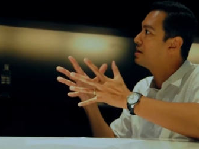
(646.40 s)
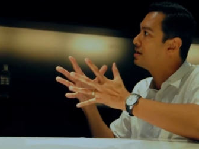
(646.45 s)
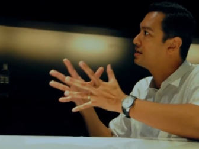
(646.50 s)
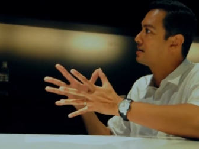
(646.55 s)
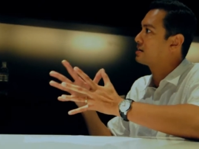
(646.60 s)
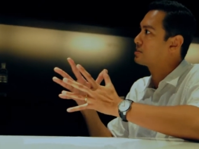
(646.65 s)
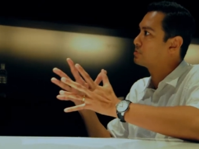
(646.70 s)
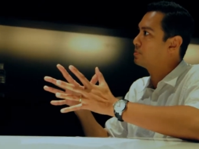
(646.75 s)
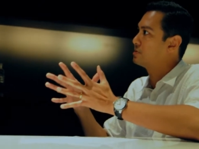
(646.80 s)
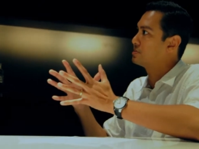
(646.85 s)
really
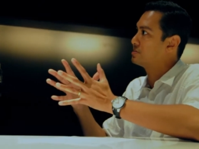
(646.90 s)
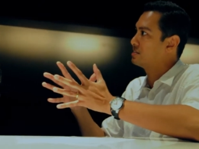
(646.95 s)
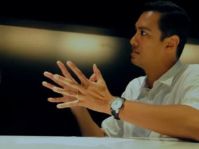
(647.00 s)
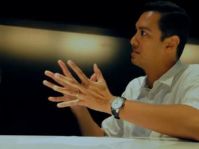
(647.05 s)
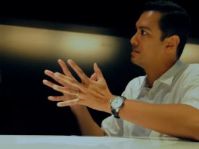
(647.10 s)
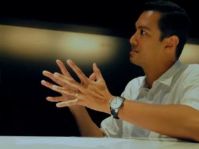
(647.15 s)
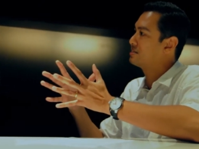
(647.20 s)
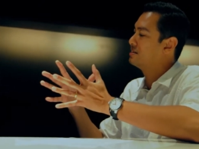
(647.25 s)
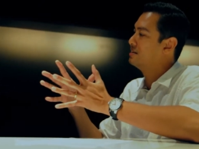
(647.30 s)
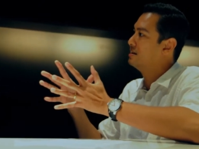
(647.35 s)

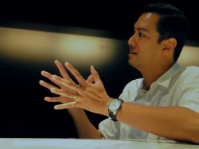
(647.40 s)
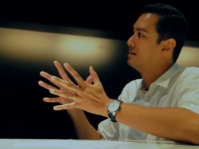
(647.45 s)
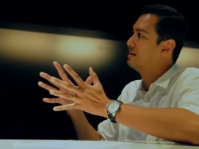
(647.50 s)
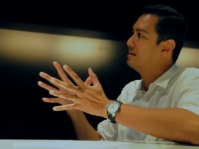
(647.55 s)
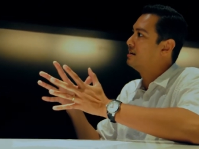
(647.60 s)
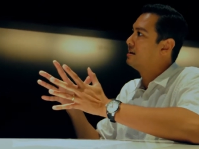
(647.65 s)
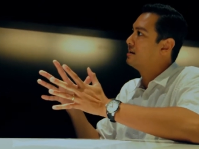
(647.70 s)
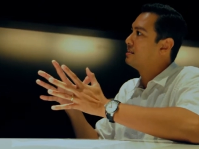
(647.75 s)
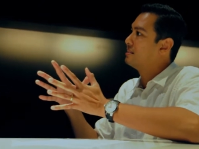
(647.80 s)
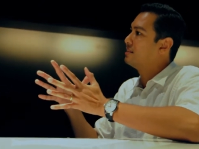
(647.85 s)
expositors,
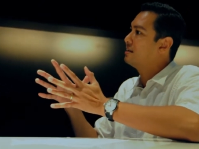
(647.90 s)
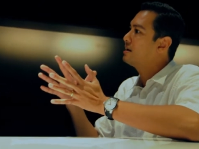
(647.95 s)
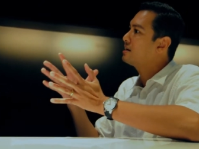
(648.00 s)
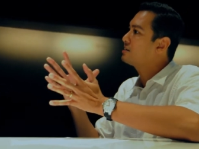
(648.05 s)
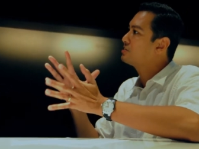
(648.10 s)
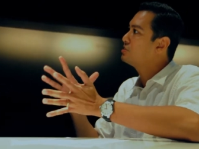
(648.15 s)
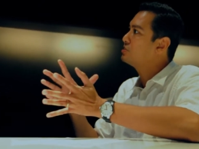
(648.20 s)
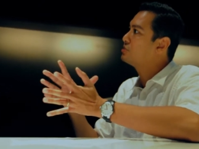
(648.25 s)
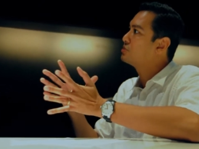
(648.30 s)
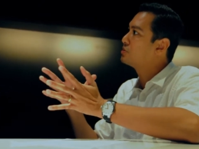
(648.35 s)
that
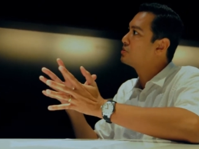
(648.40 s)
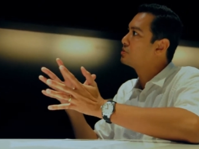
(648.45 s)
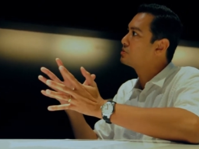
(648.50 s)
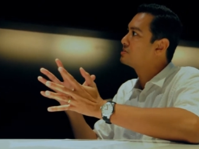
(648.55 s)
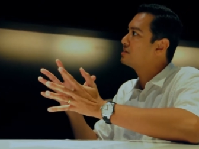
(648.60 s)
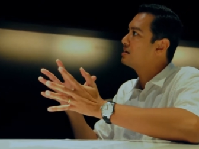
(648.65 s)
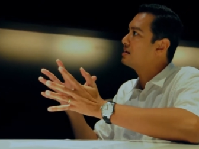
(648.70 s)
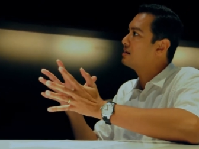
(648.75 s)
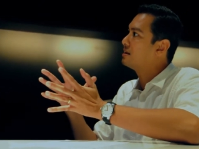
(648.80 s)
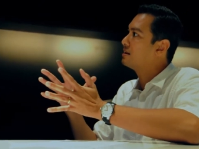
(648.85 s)
actually
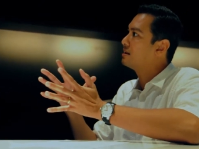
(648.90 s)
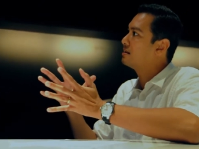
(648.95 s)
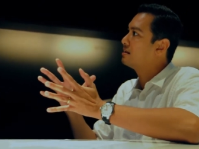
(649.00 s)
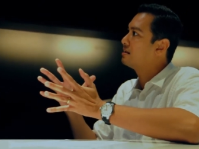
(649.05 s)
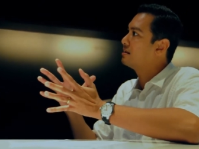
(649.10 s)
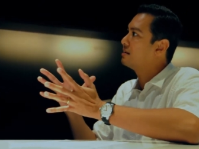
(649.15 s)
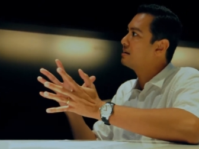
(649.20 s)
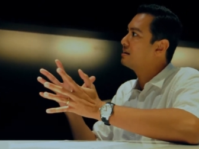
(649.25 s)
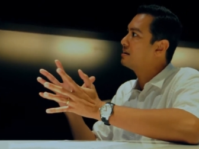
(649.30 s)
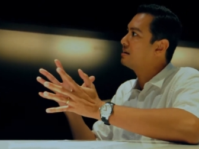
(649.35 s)
shows that
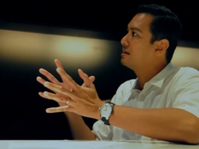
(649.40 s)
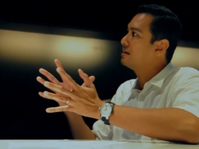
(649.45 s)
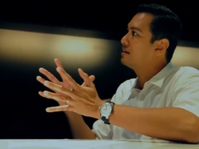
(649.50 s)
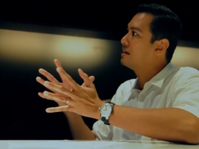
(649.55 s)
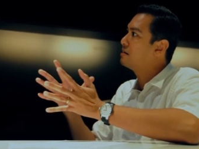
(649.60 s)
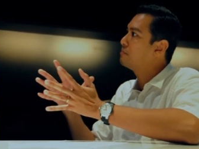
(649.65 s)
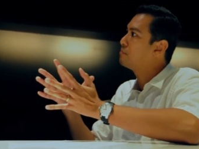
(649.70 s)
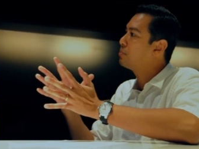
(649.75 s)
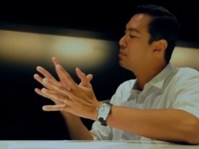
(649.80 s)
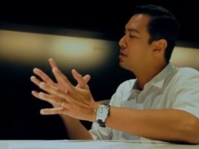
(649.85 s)

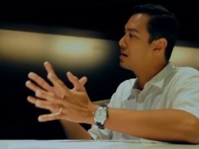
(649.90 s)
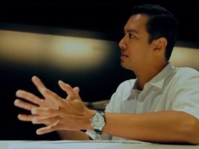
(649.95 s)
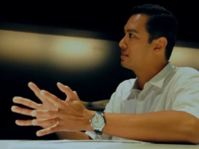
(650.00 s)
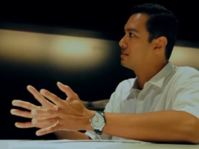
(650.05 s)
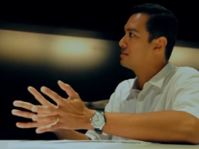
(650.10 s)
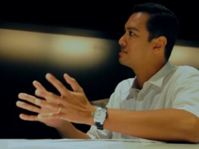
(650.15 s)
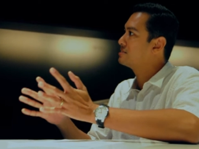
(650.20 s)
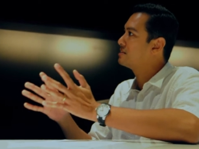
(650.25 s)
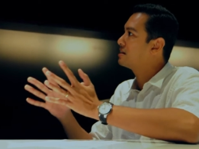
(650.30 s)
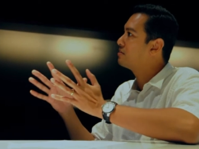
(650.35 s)
in
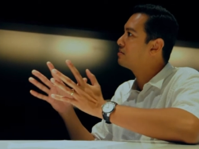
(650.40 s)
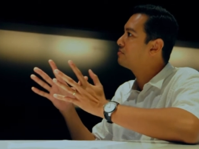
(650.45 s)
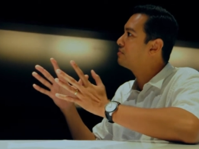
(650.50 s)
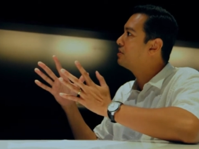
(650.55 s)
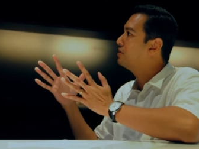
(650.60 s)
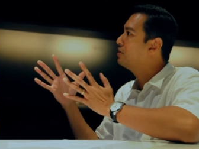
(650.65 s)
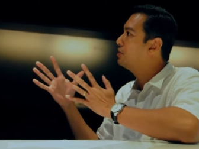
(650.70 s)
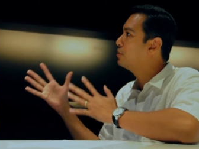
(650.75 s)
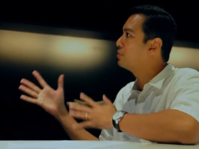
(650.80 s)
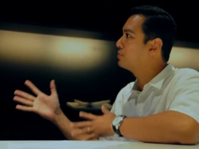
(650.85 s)
practice they have a
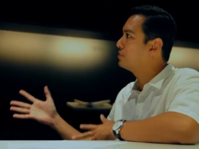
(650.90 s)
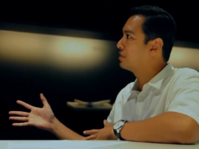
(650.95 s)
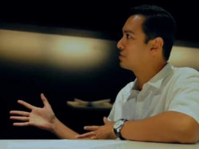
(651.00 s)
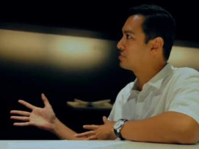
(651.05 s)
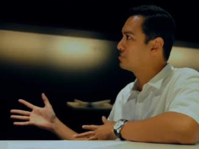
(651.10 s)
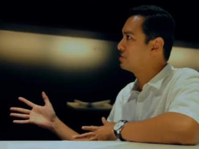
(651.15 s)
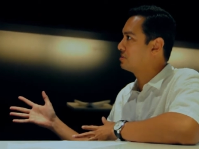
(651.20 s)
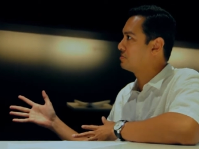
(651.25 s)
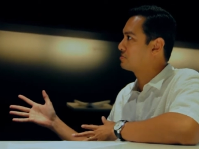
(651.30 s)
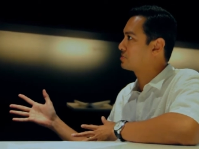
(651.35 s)
low
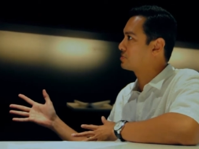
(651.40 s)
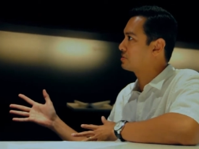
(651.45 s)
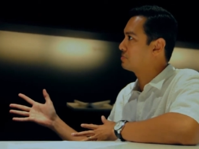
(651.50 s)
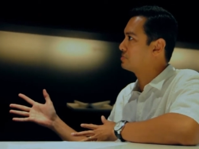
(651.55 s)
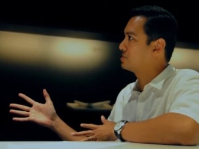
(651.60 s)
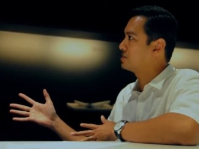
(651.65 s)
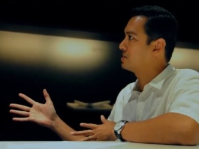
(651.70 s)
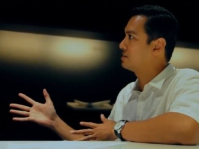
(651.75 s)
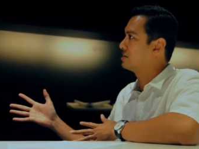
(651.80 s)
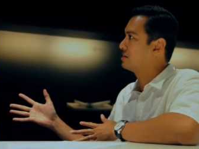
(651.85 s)
doctrine of
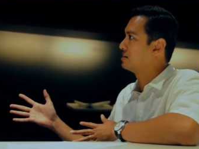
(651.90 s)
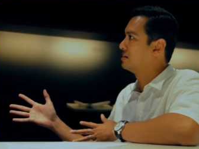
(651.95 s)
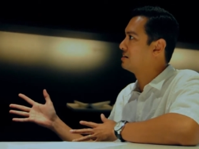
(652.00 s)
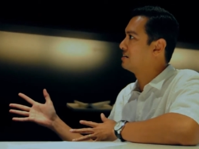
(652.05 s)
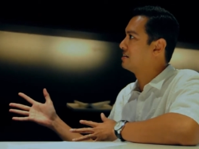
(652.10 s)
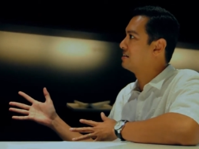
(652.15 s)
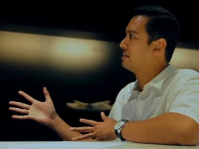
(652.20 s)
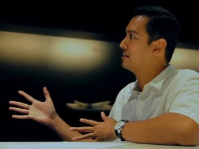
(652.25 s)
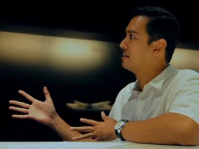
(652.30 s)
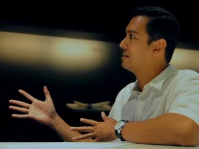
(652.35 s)
Scripture.
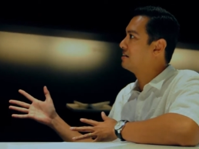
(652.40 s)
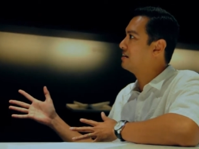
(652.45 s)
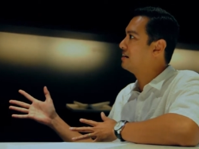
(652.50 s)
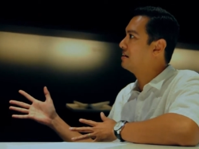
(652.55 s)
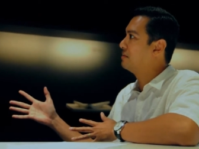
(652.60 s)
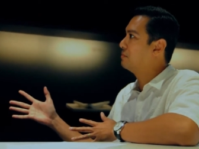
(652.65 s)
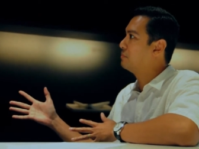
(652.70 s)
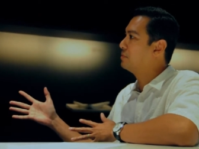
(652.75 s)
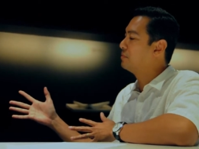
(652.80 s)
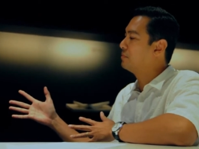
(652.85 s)

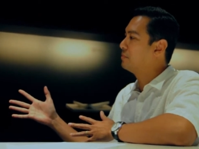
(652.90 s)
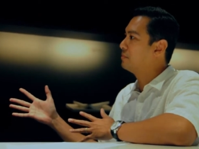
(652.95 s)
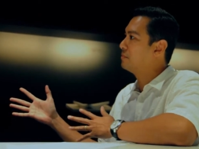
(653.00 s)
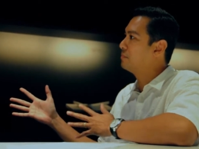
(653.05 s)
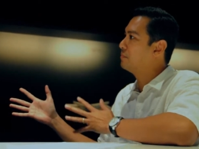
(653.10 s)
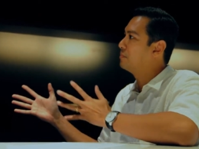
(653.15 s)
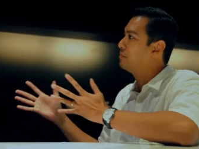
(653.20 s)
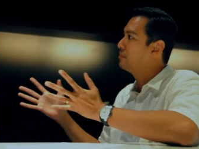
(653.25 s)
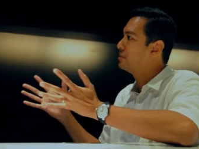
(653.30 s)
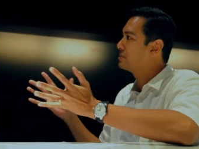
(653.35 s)

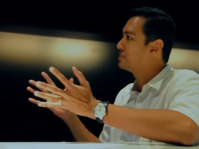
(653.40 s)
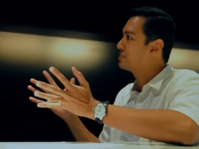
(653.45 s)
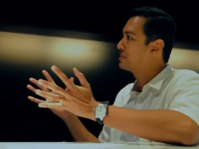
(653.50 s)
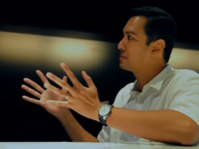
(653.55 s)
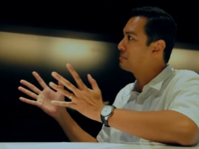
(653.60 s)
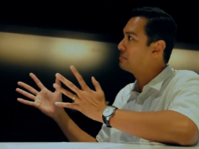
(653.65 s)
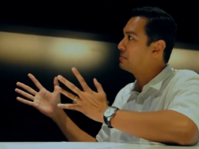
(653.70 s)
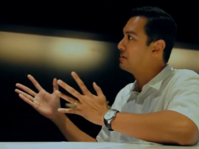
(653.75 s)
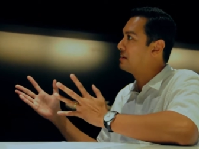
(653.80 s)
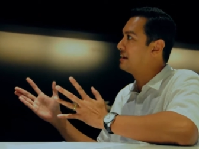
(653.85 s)
what do you
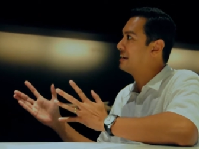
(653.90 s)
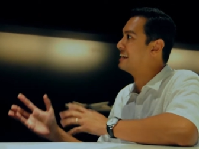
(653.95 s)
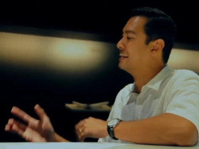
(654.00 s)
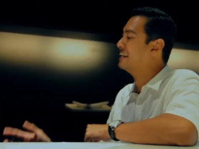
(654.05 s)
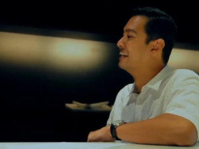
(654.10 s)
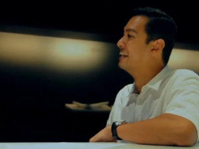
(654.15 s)
think about that?